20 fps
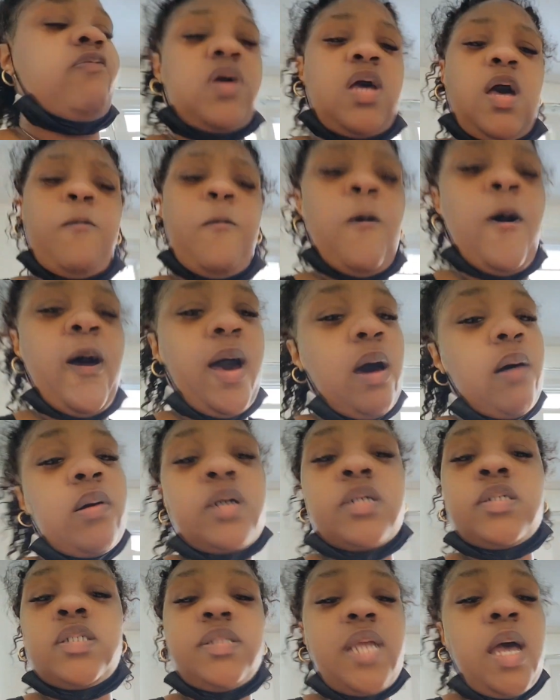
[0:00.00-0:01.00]
A couple
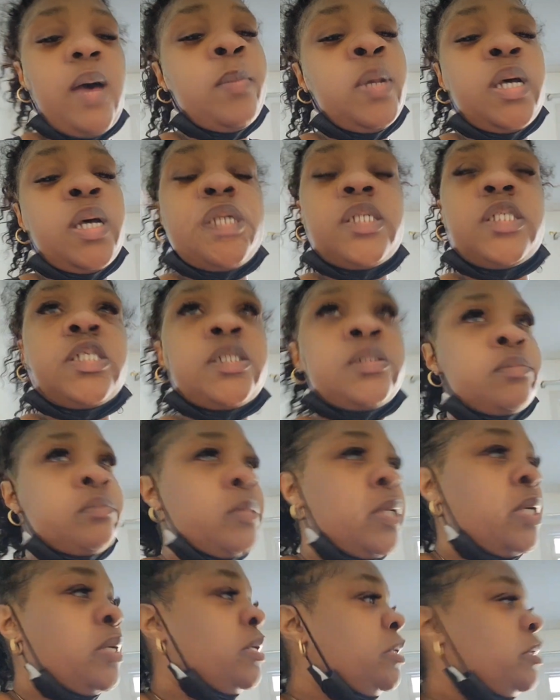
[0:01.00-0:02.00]
hours, not much.
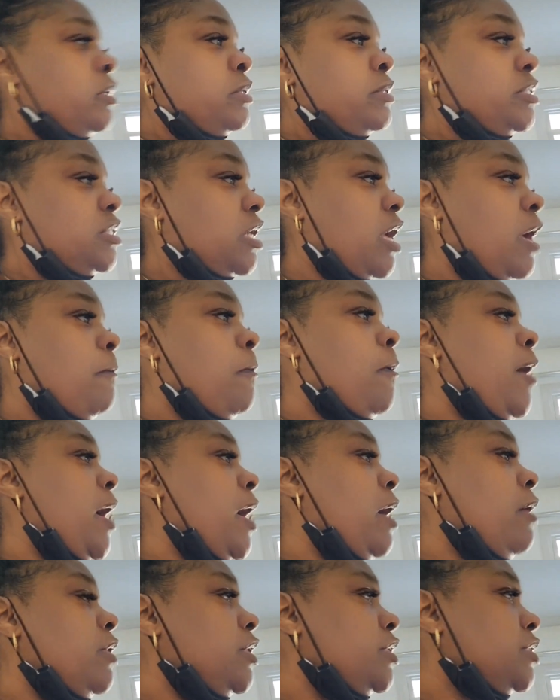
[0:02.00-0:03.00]
Just a couple
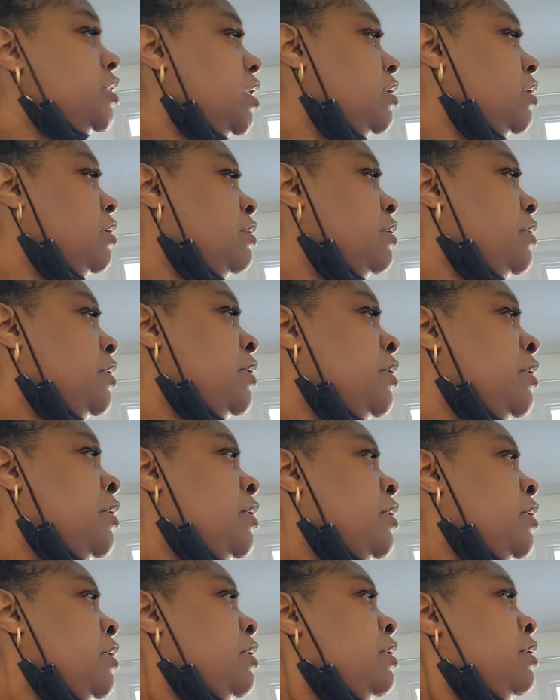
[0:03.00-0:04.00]
hours.
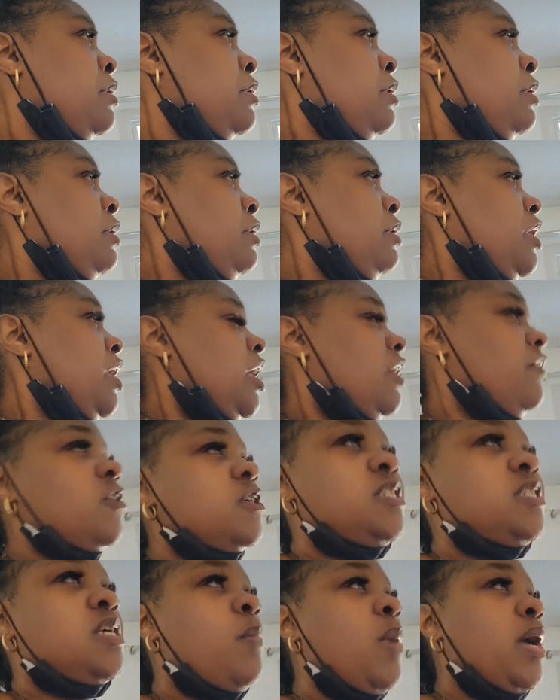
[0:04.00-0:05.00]
And for
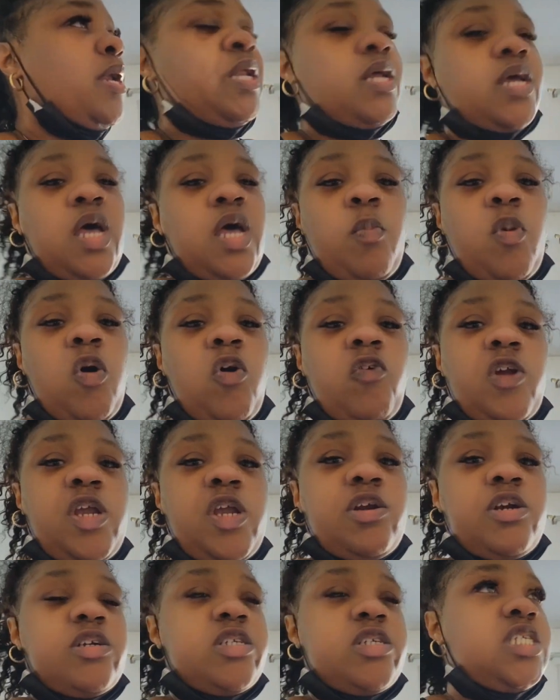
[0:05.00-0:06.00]
somebody to come over
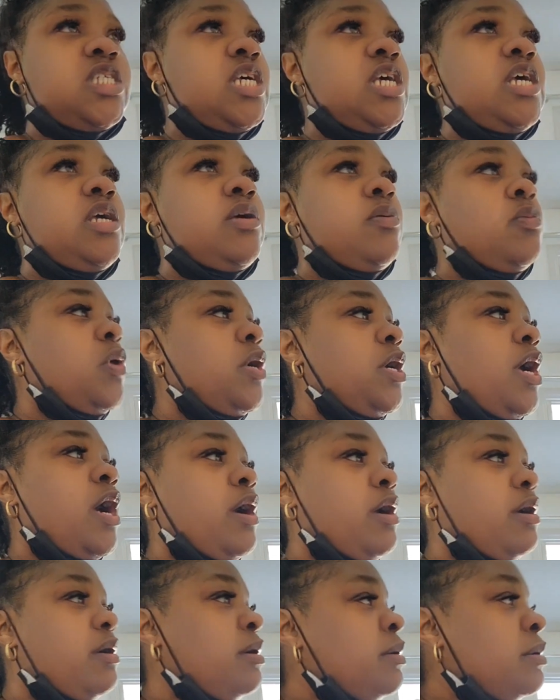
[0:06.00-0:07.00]
here and sit with
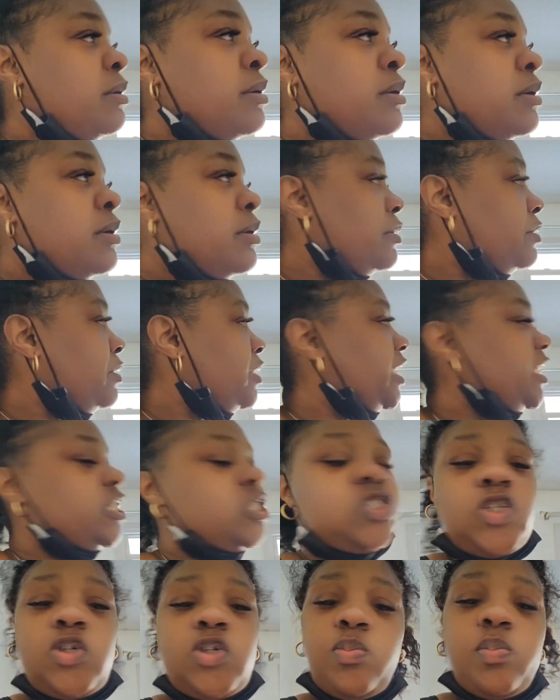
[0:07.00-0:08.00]
her,
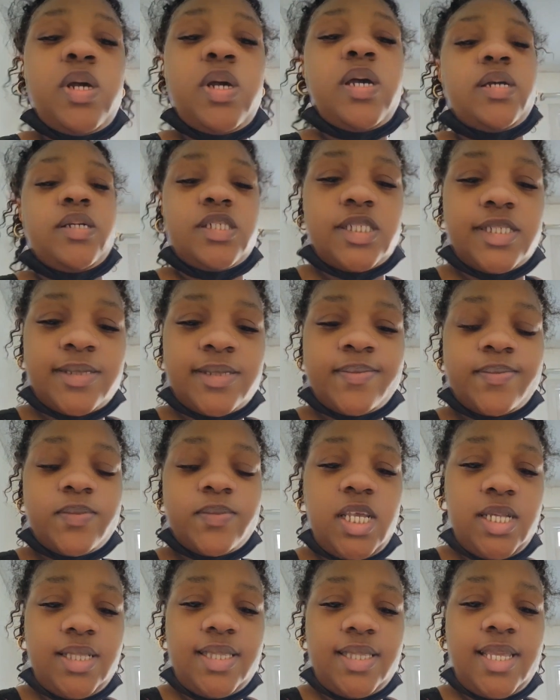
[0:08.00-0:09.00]
it's too much.
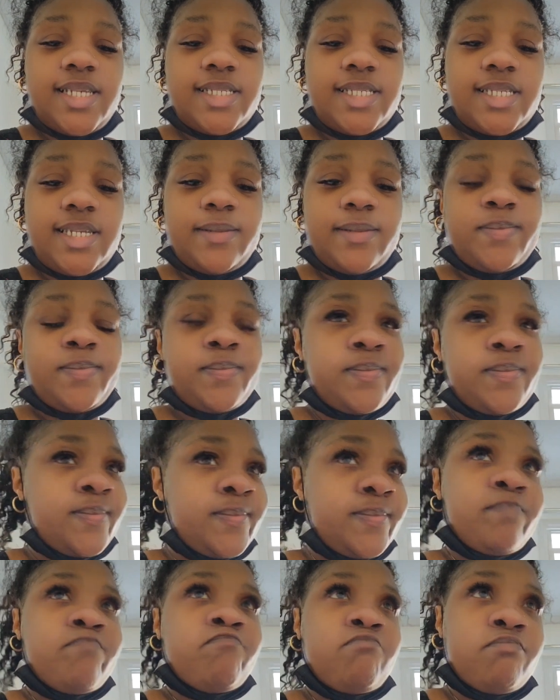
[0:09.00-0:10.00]
Ain't that something?
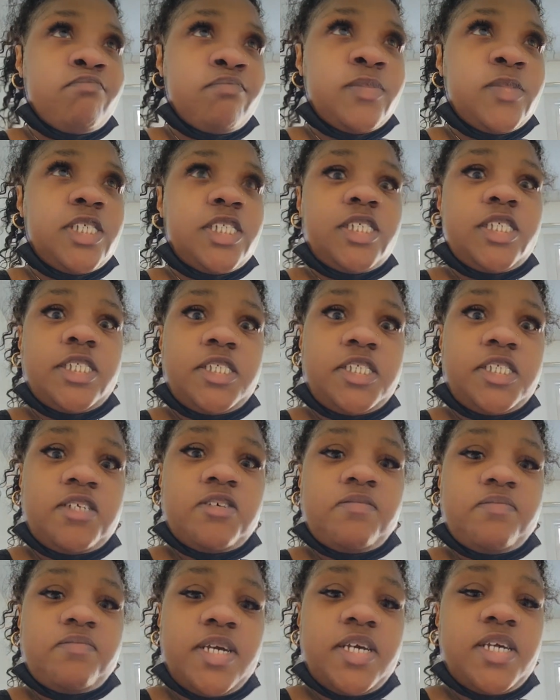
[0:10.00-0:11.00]
It's just
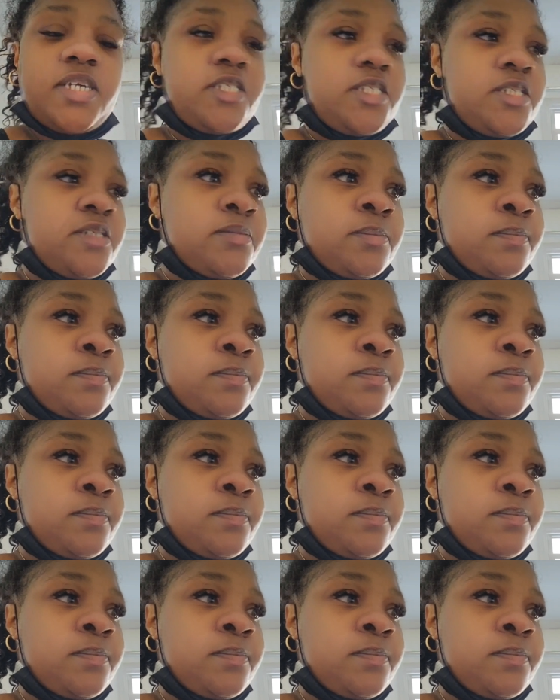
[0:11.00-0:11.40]
too much.